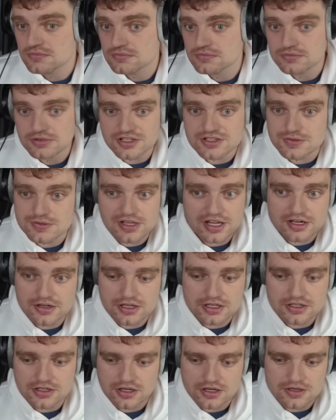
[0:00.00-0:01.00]
This was
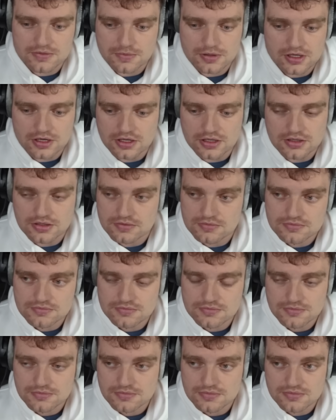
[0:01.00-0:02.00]
literally none of them were looking.
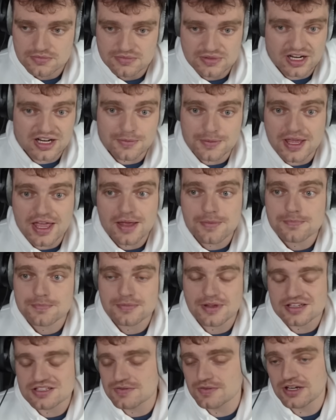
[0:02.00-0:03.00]
But anyway, yeah,
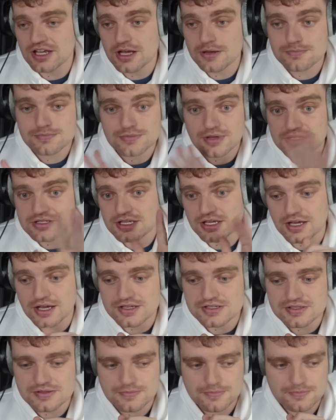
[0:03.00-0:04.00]
that's the video. I'll see you guys.